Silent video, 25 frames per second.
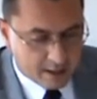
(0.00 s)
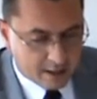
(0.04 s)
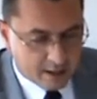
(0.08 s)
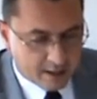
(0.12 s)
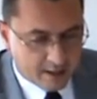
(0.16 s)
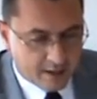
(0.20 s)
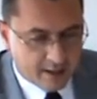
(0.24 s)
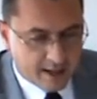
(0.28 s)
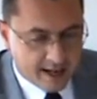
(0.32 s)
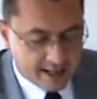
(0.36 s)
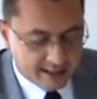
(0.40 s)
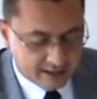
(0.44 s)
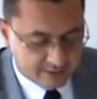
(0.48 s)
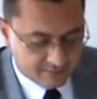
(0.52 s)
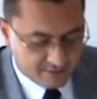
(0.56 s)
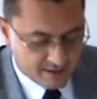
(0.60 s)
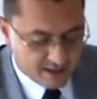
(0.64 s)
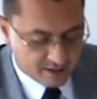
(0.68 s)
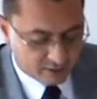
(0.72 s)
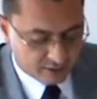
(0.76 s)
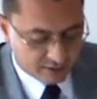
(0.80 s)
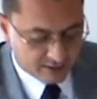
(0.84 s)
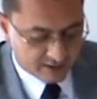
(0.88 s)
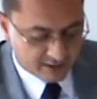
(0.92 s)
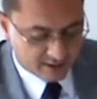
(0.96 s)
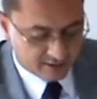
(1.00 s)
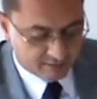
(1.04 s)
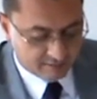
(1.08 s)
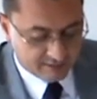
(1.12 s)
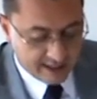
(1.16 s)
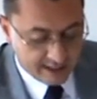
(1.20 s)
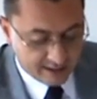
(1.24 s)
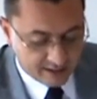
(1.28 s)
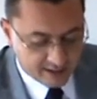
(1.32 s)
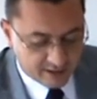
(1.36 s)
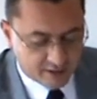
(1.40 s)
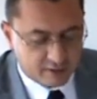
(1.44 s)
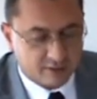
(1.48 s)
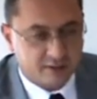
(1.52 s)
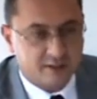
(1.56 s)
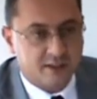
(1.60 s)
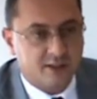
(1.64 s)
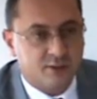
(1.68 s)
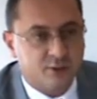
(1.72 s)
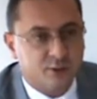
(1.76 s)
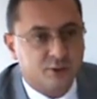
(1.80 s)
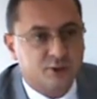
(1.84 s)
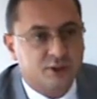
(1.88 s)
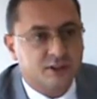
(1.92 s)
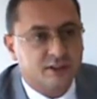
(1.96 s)
uh, has found a technical
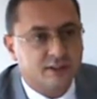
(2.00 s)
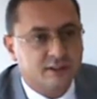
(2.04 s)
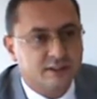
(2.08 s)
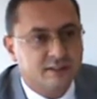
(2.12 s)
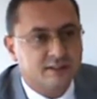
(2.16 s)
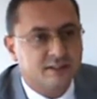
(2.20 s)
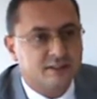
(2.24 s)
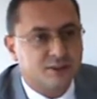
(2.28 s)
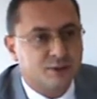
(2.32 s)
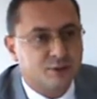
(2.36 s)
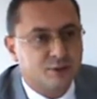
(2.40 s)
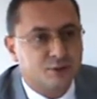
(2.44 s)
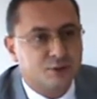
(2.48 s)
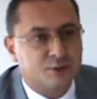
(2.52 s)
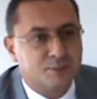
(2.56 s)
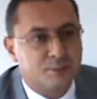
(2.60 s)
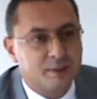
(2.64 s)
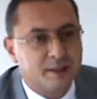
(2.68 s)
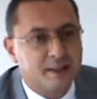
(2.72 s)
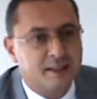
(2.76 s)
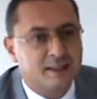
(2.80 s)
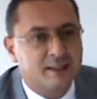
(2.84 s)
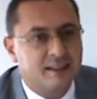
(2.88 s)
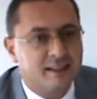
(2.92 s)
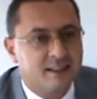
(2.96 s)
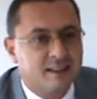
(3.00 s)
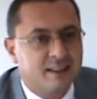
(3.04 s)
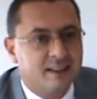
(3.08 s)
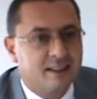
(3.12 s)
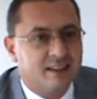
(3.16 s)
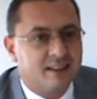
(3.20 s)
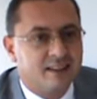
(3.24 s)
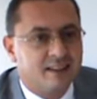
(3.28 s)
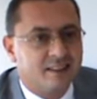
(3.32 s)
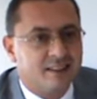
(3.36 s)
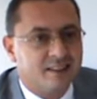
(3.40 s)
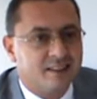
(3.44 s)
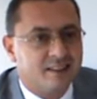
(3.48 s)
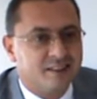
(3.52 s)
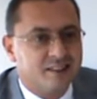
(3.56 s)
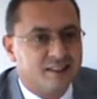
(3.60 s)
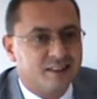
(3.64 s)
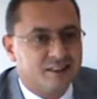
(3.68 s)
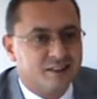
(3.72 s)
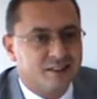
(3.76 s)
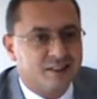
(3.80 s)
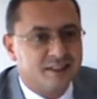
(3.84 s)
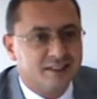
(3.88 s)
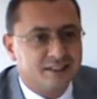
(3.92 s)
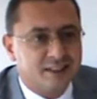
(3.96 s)
solution, so to speak, uh,
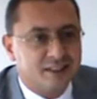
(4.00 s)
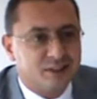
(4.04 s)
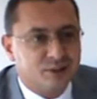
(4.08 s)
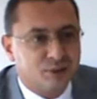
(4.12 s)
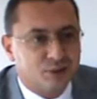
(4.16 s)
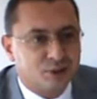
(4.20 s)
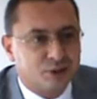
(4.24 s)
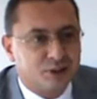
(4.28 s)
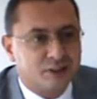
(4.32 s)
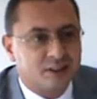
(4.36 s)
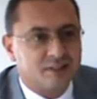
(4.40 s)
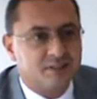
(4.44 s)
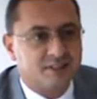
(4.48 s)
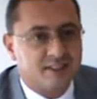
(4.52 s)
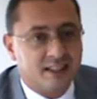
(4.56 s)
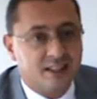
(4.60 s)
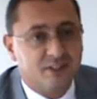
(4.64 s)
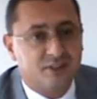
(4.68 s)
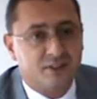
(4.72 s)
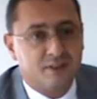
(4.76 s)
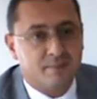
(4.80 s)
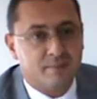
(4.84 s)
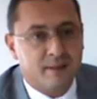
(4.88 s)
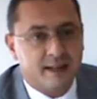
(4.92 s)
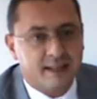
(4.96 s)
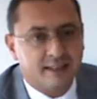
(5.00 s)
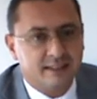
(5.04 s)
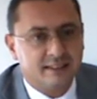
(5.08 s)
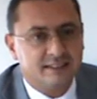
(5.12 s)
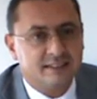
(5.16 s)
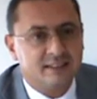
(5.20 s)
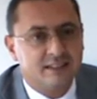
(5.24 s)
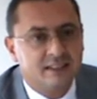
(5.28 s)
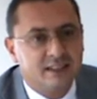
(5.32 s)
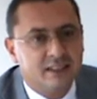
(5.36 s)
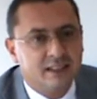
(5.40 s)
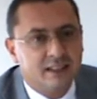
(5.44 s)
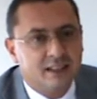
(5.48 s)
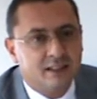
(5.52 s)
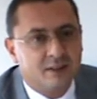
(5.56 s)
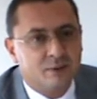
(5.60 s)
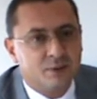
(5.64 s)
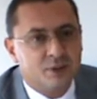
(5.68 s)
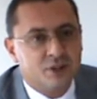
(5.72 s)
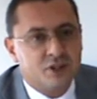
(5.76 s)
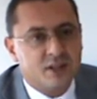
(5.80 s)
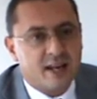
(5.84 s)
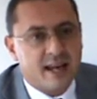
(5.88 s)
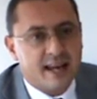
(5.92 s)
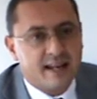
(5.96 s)
in the institution of central banks,
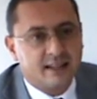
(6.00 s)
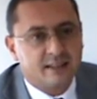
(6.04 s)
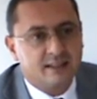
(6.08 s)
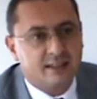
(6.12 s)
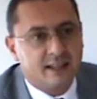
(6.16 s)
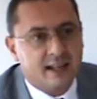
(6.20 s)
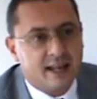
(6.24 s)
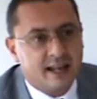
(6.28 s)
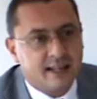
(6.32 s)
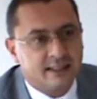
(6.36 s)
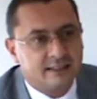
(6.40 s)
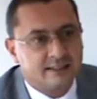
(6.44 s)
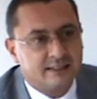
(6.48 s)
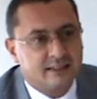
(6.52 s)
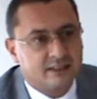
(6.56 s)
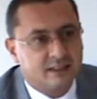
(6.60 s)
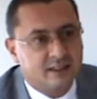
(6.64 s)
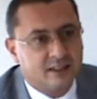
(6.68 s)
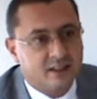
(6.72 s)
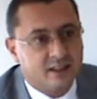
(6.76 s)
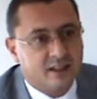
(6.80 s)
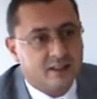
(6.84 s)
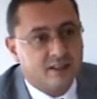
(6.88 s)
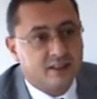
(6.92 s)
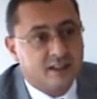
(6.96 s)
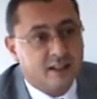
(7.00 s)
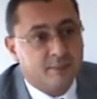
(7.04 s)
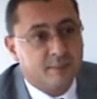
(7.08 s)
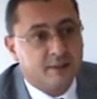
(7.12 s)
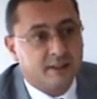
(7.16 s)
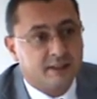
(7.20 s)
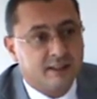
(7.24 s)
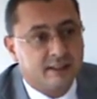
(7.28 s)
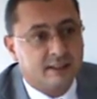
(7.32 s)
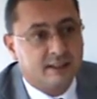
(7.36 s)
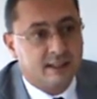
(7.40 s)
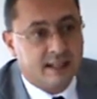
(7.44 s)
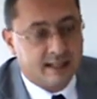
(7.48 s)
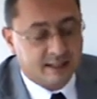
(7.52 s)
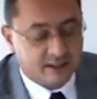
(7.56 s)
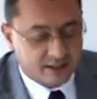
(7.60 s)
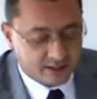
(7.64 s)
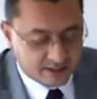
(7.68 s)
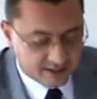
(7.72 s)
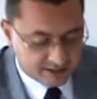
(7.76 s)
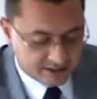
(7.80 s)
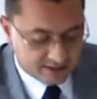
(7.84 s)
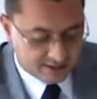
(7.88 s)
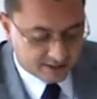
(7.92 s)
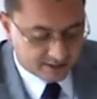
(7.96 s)
which act as uh, unlimited
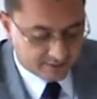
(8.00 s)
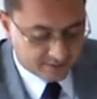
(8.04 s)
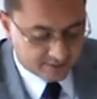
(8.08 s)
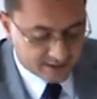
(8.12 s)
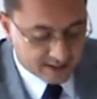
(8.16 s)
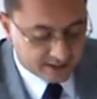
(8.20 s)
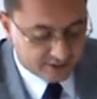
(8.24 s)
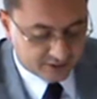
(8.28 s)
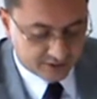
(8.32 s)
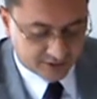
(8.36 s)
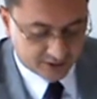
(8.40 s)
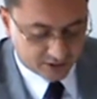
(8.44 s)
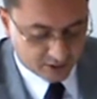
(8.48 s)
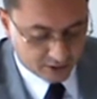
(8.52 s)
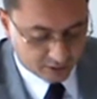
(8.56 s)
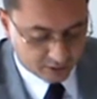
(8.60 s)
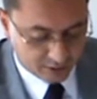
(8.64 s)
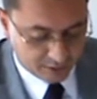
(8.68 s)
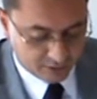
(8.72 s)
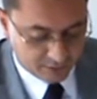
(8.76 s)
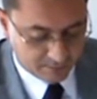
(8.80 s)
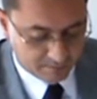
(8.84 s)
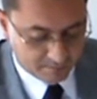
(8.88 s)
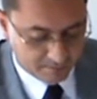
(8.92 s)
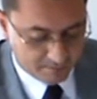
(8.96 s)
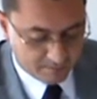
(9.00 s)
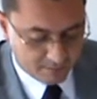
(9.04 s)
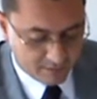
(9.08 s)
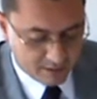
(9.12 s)
lenders of last resort.